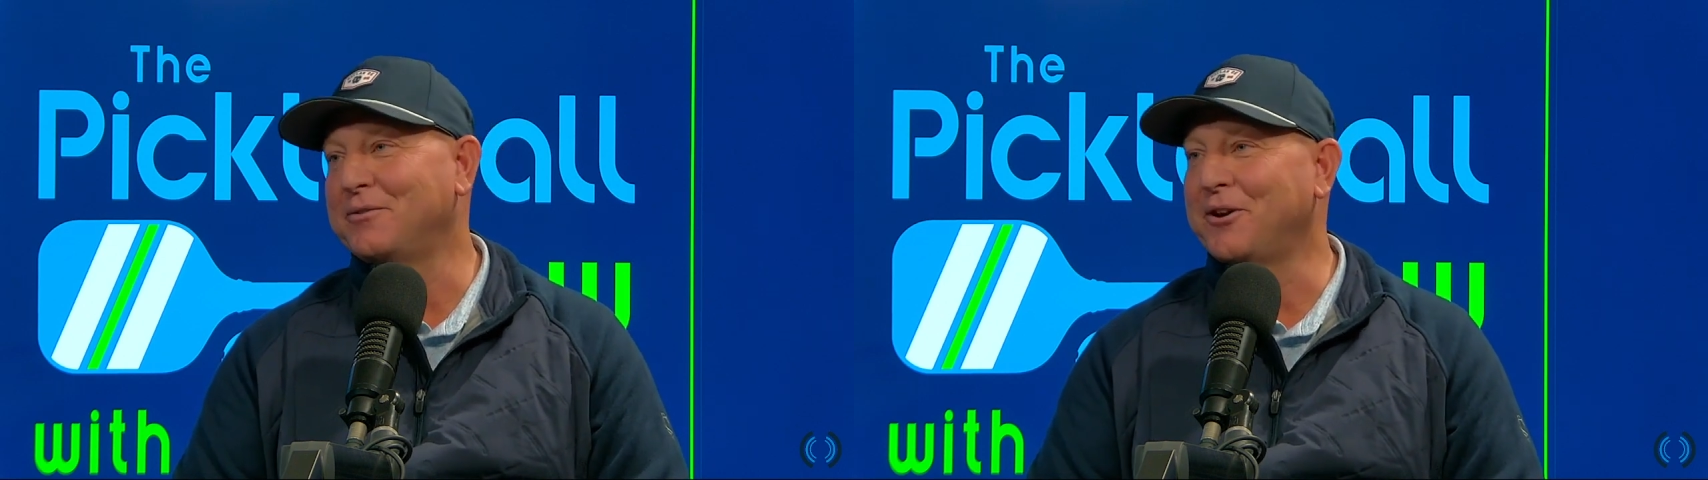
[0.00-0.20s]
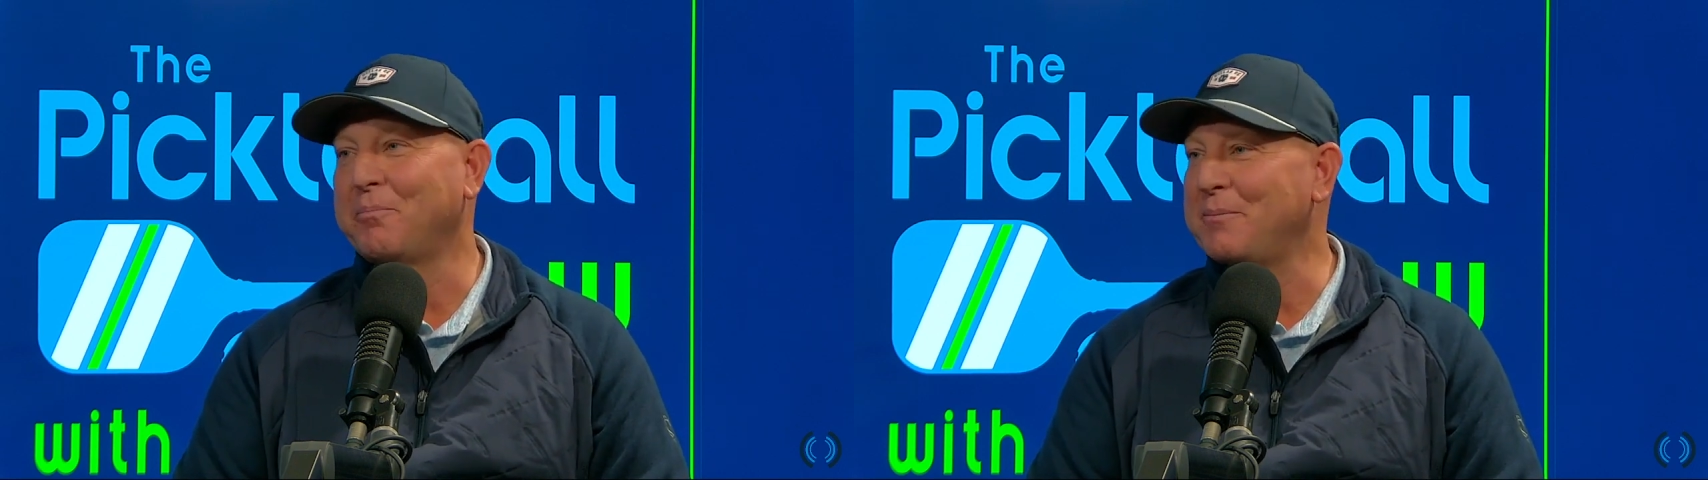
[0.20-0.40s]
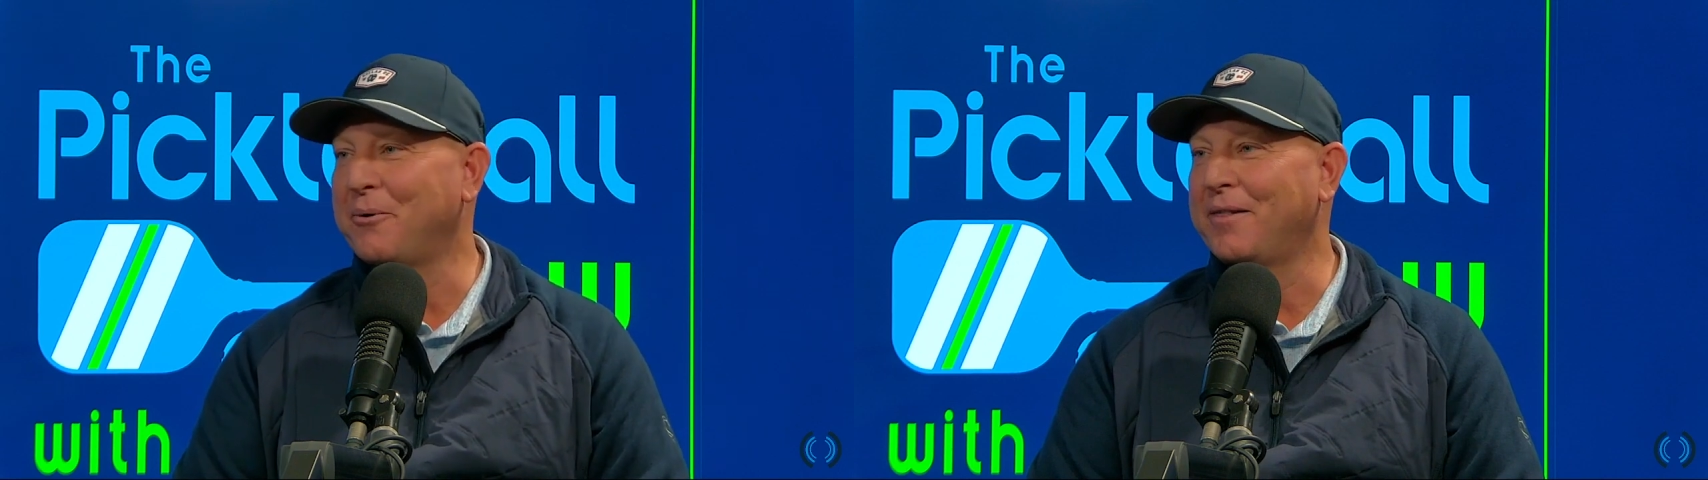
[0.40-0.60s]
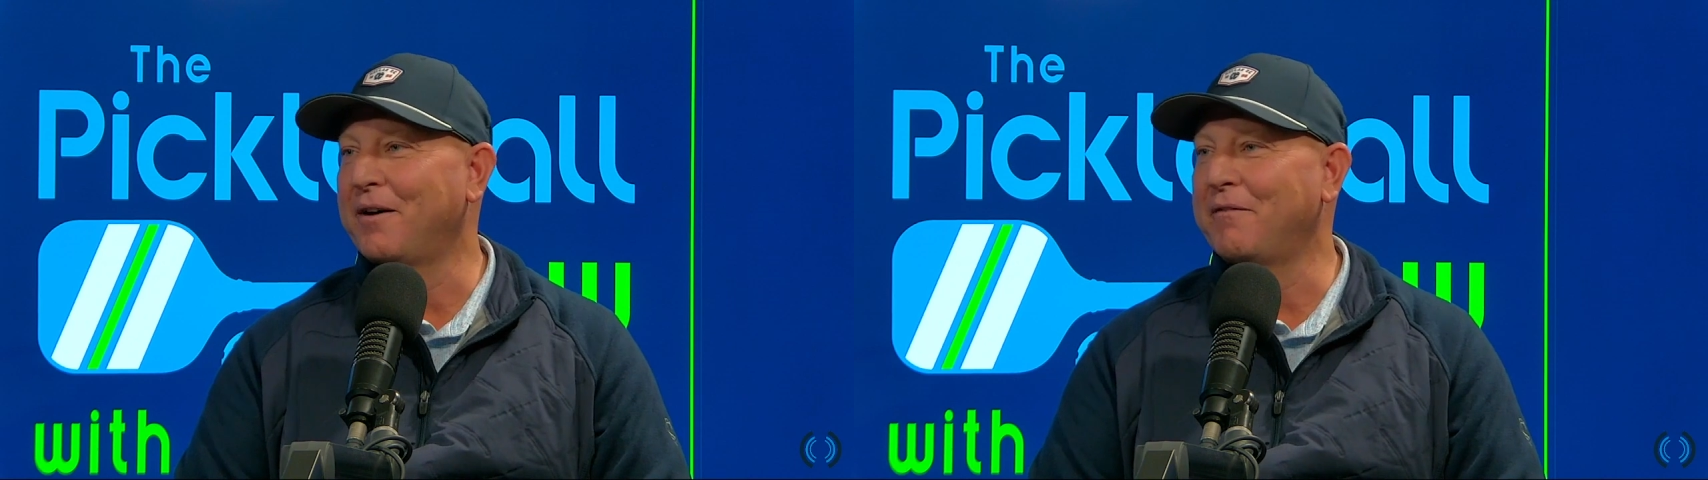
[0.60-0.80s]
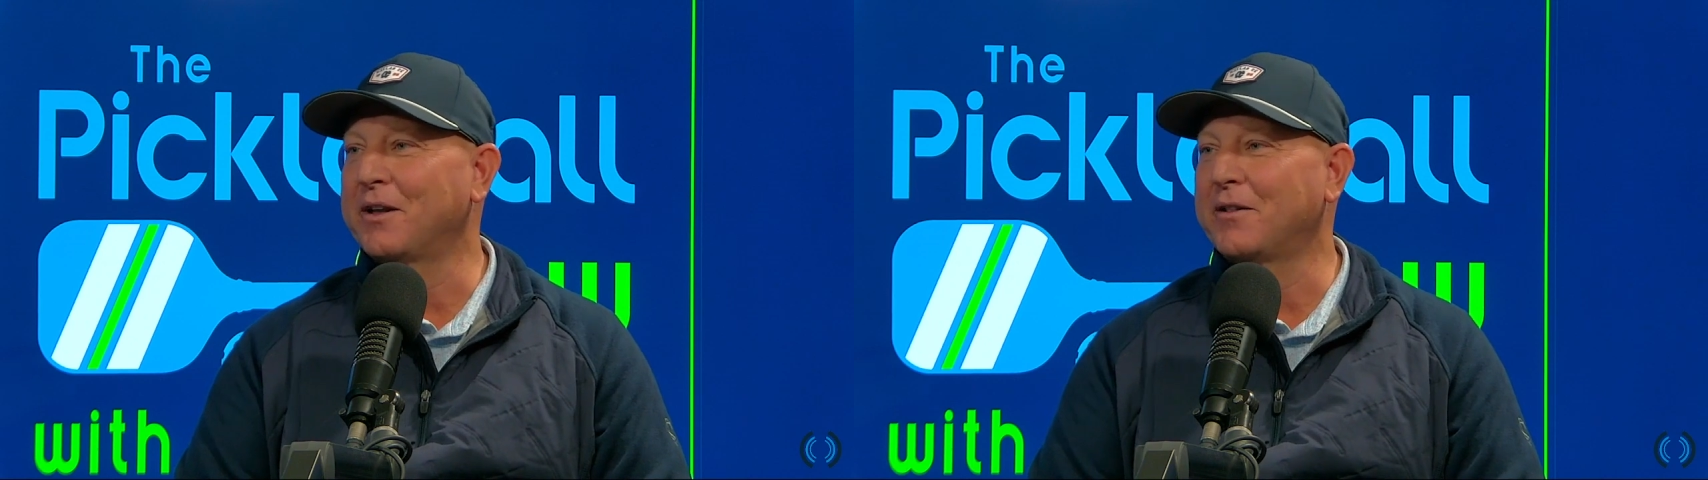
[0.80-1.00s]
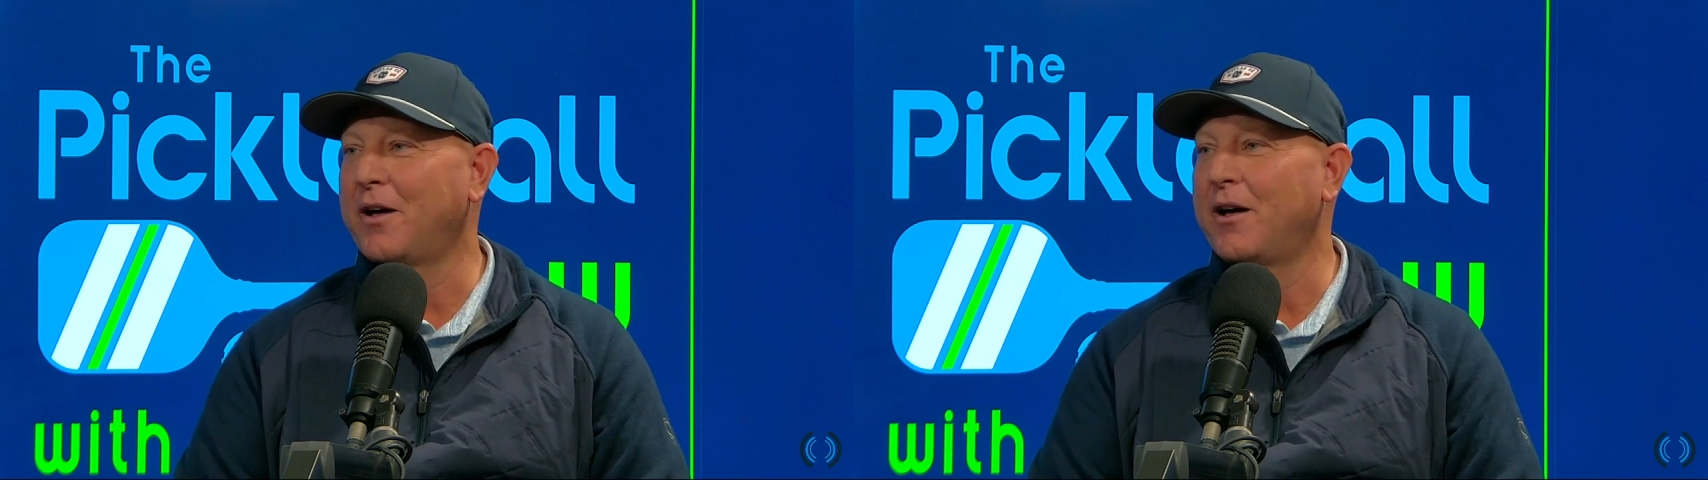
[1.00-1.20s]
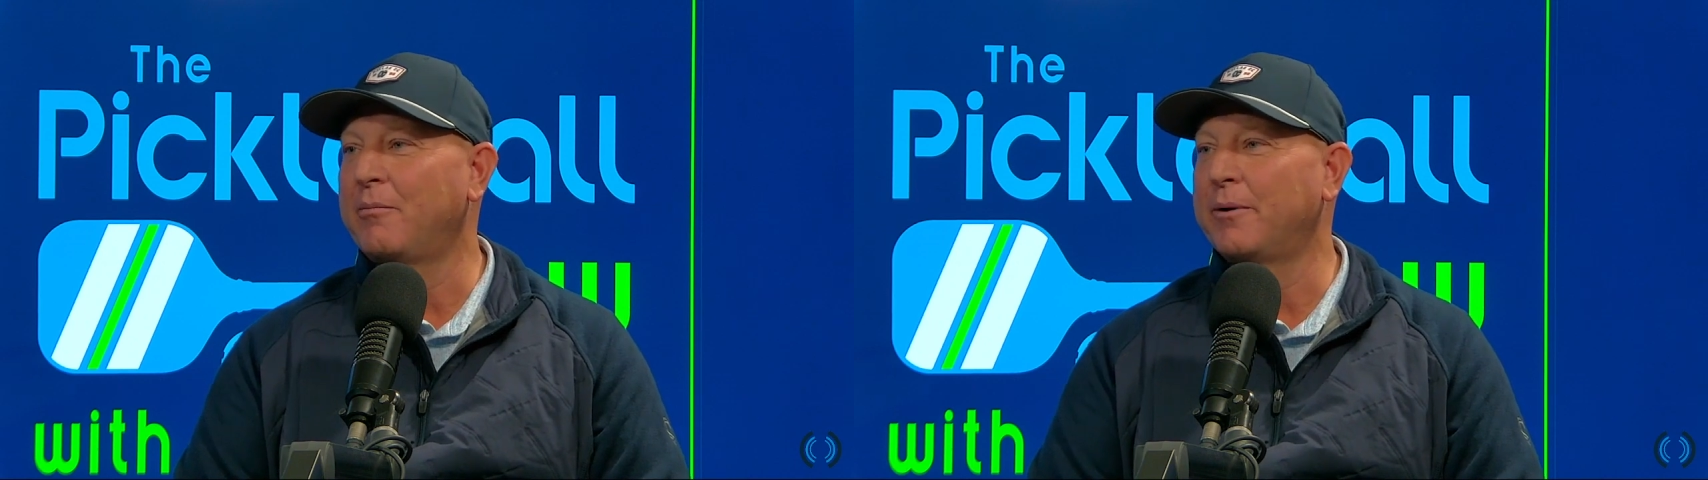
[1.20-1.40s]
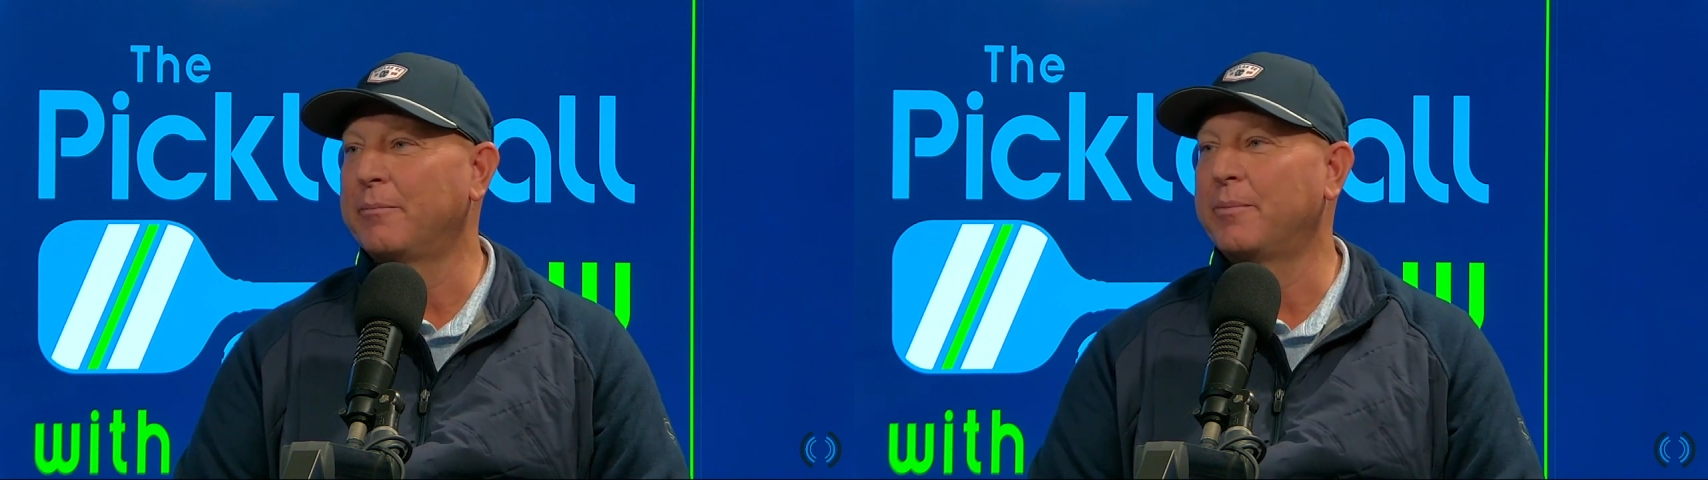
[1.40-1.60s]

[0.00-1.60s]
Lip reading: people. I loved the club.